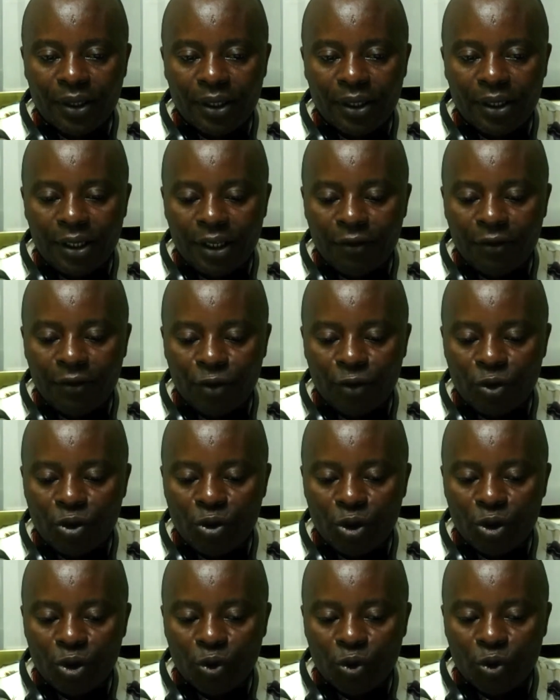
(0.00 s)
If you
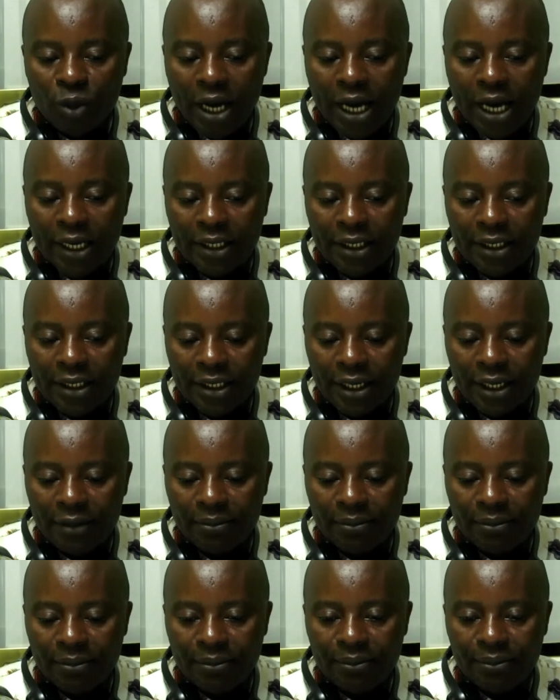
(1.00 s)
go to
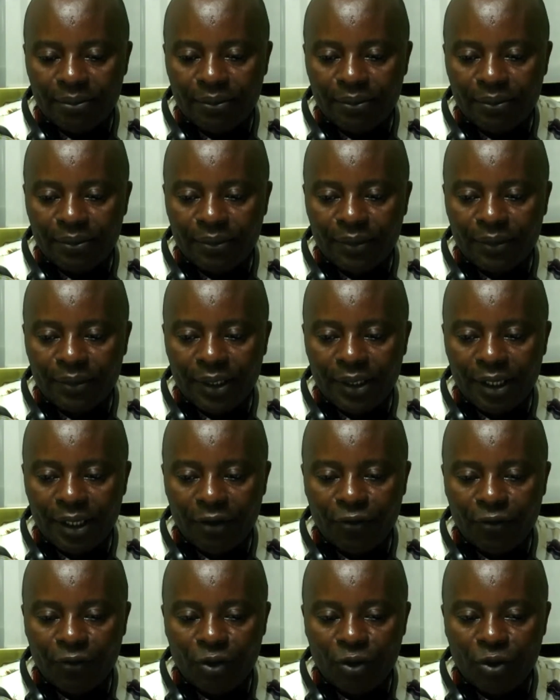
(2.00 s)
RCM,
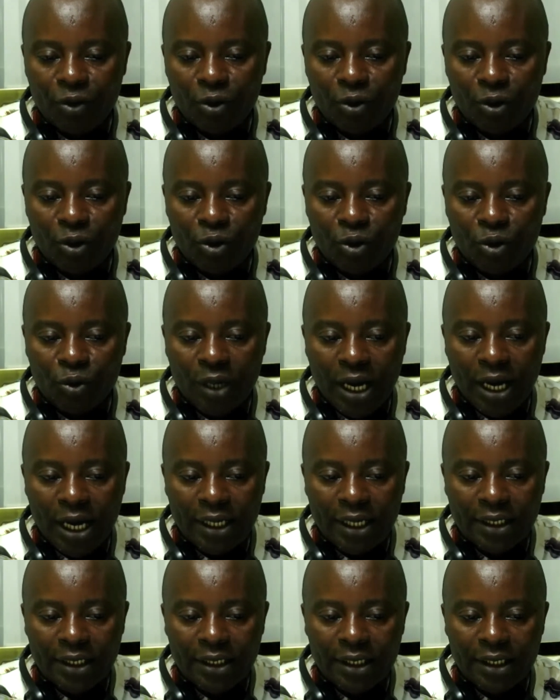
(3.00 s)
if you go to
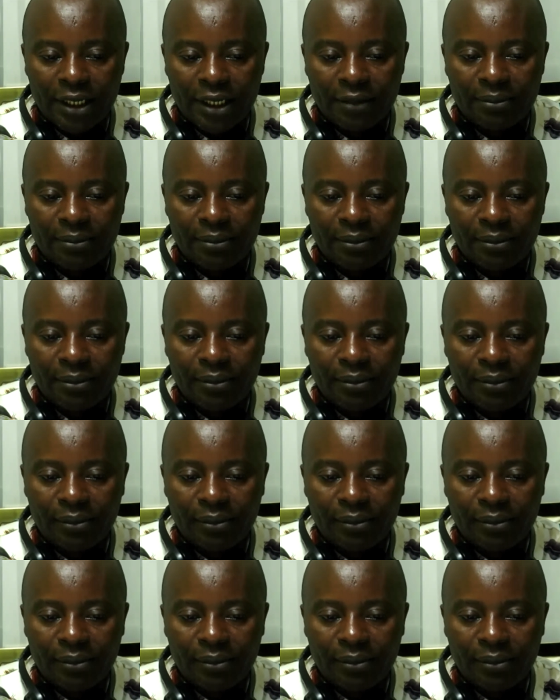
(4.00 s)
RCM,